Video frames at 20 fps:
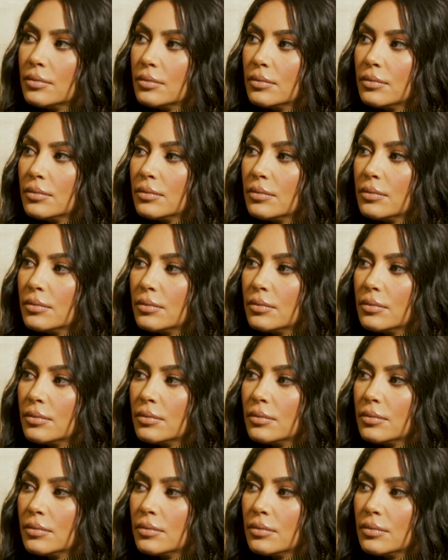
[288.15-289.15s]

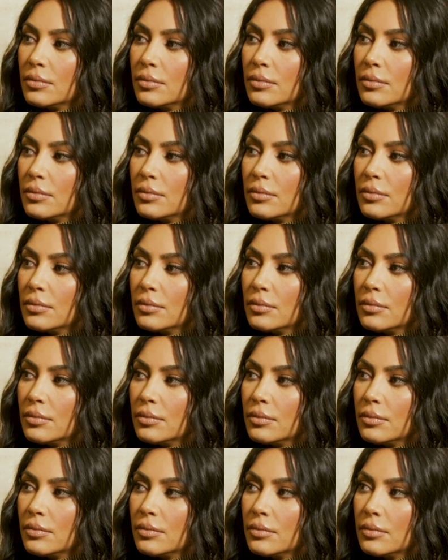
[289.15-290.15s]

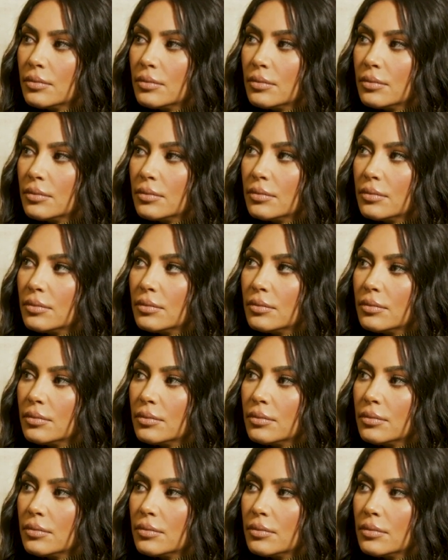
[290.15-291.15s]

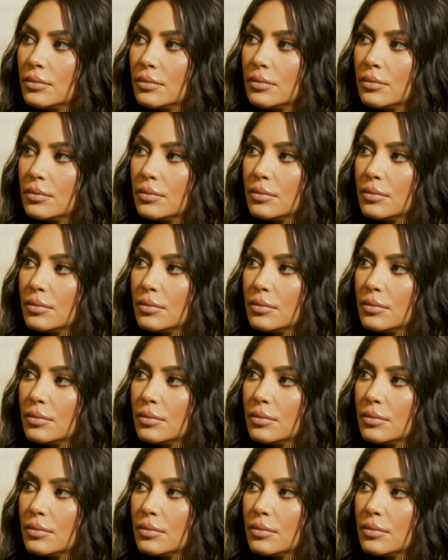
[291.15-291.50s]
(not speaking)